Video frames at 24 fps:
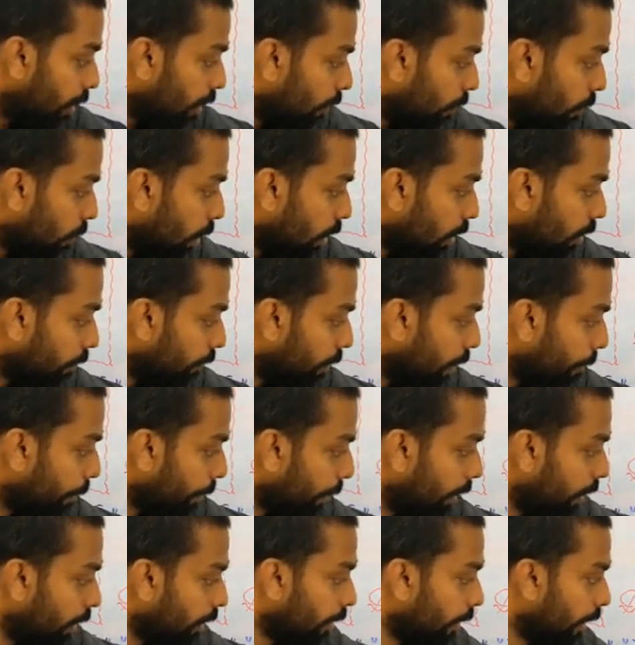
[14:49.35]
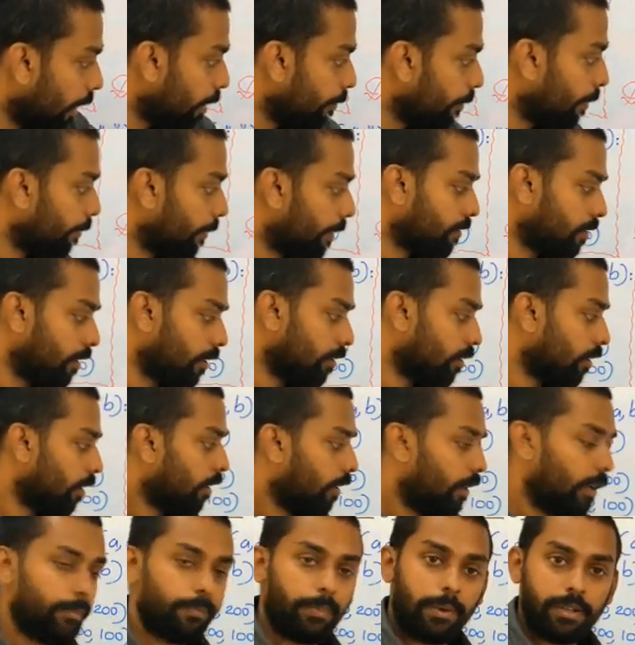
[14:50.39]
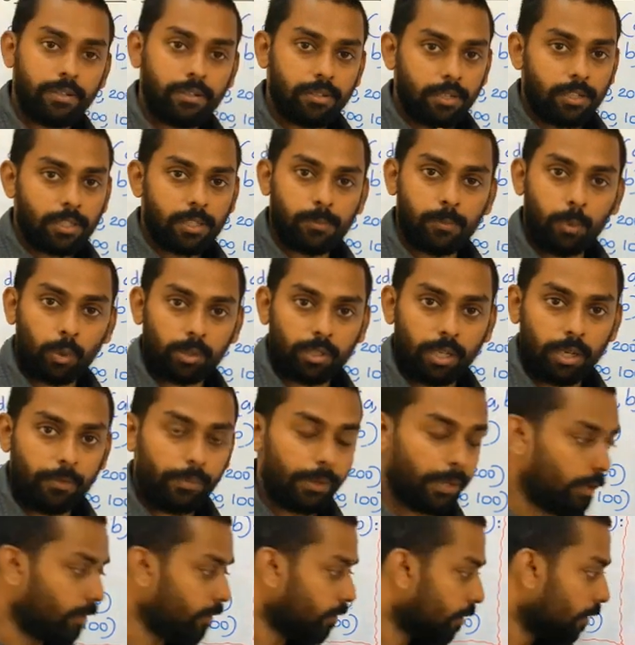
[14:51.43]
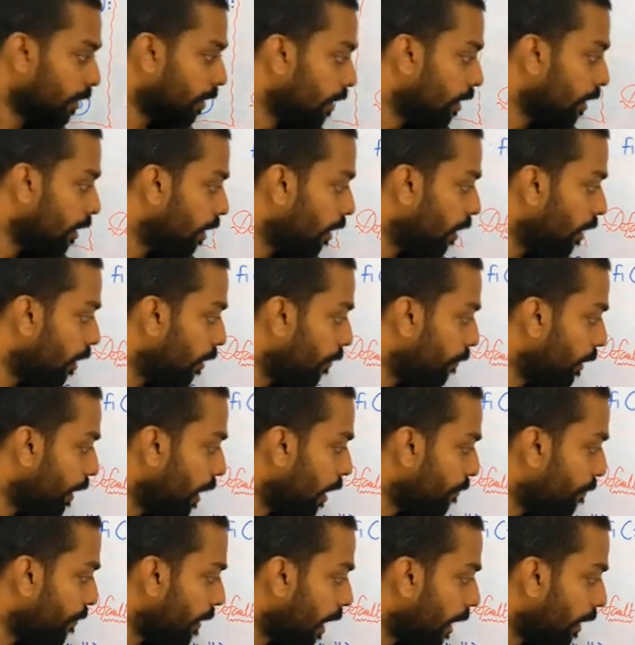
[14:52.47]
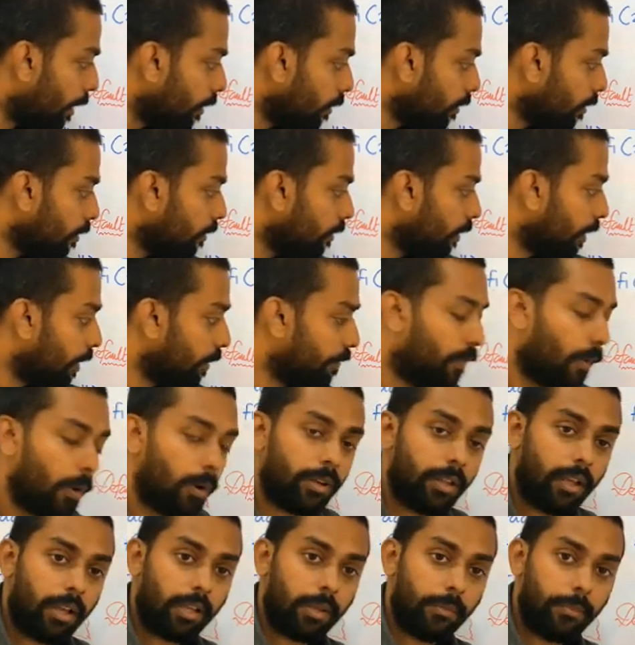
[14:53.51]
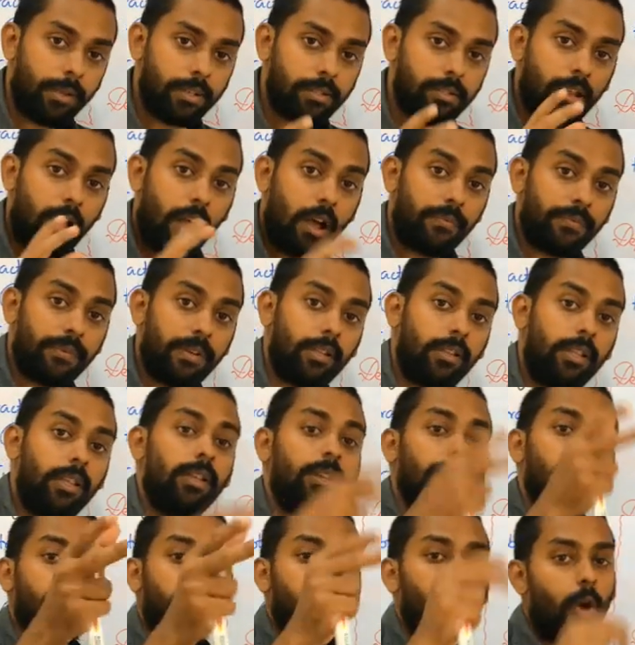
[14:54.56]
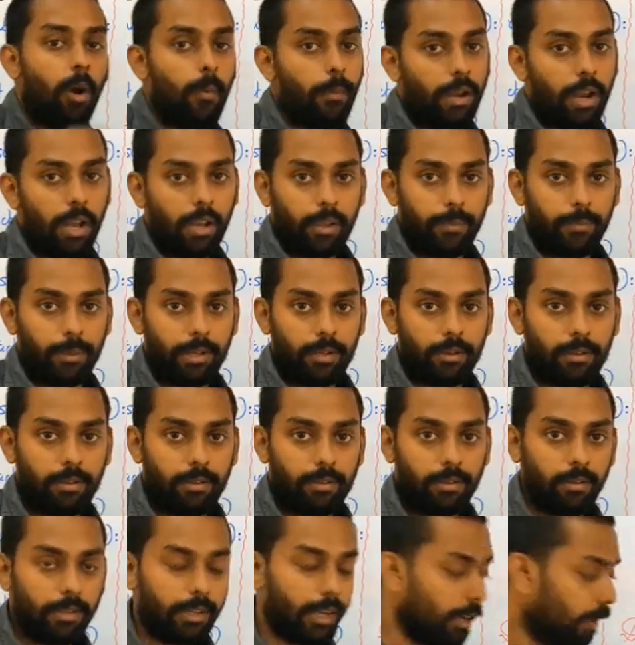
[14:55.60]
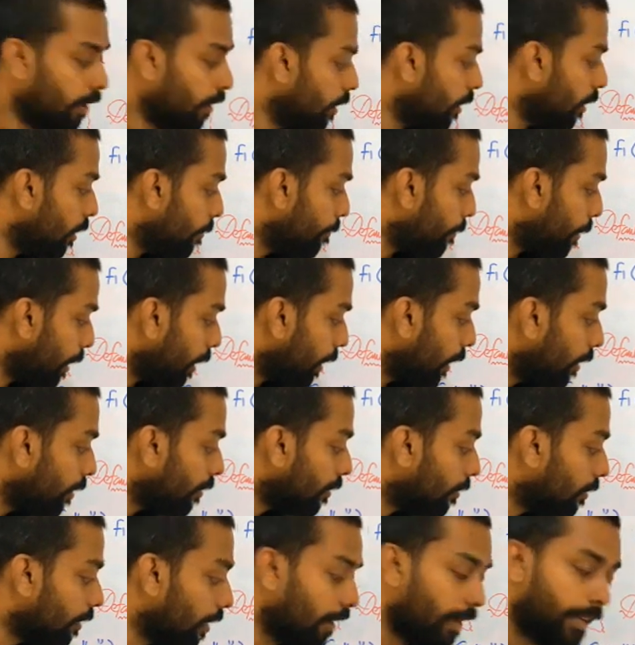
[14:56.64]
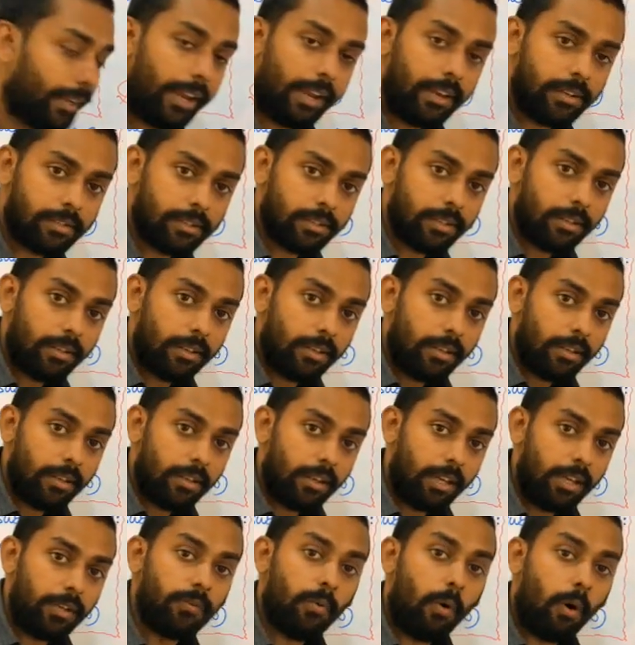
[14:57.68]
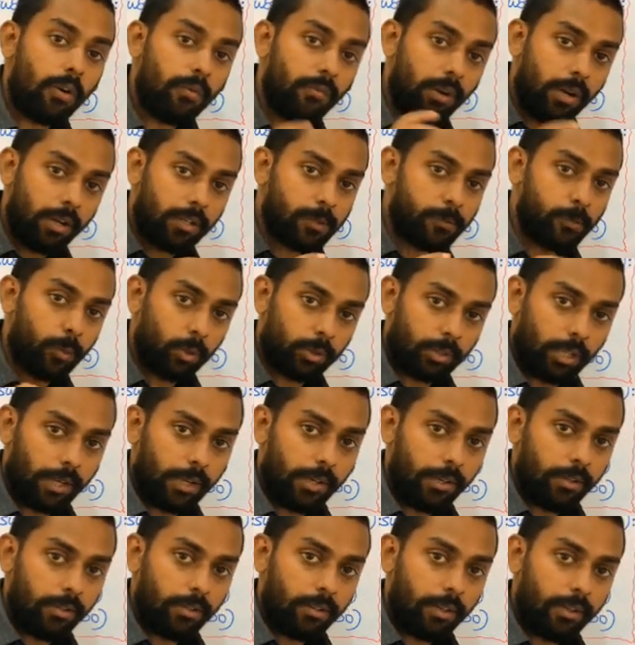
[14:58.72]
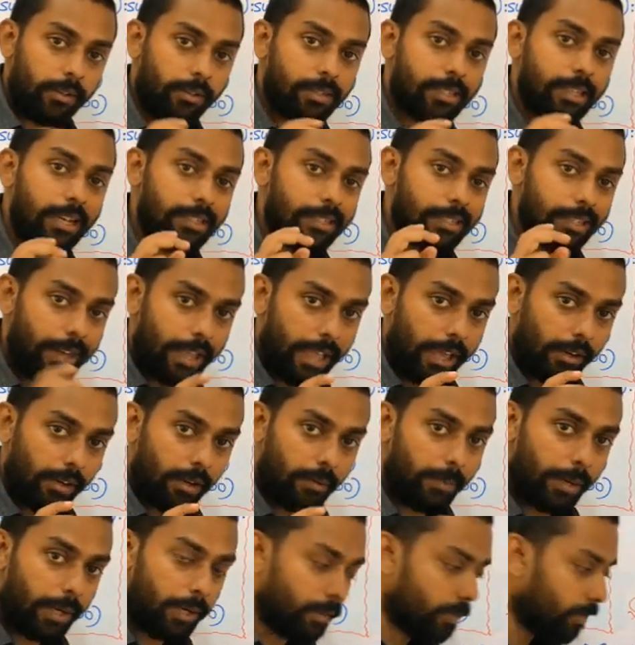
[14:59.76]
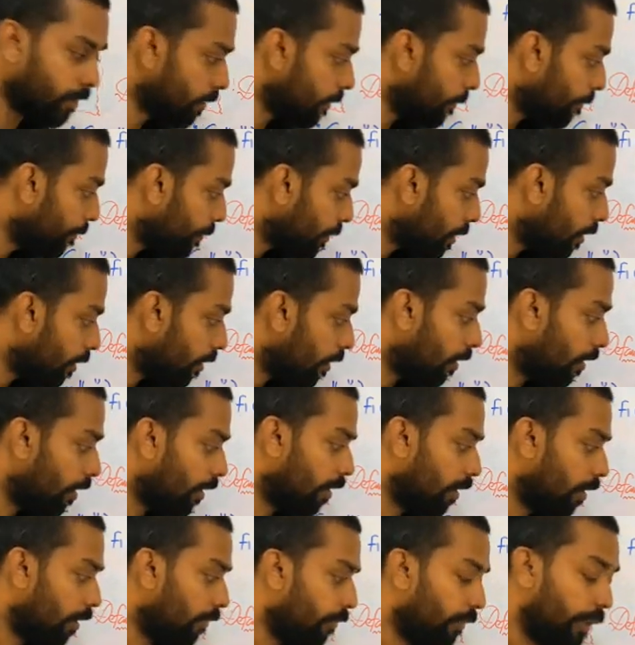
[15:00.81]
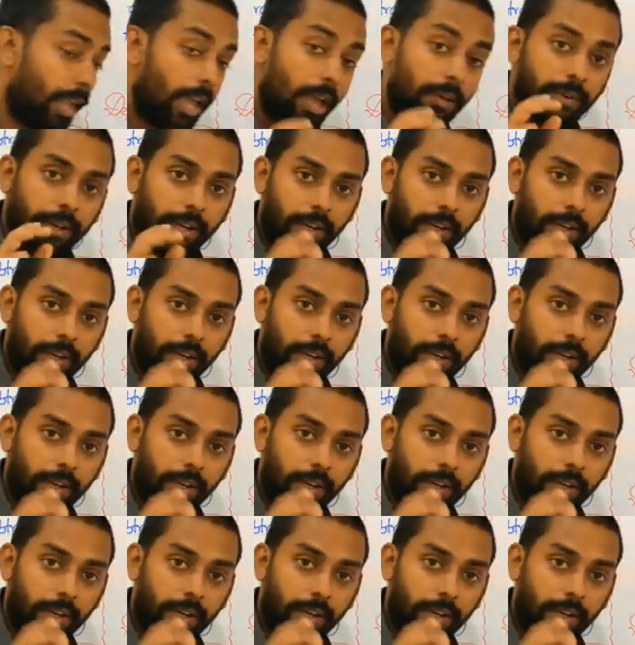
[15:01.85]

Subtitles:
what we are printing name and message, it prints smoothly because we have added the default arguments after the normal argument. Okay, but here in the third case it won't work smoothly. It results in error because we have a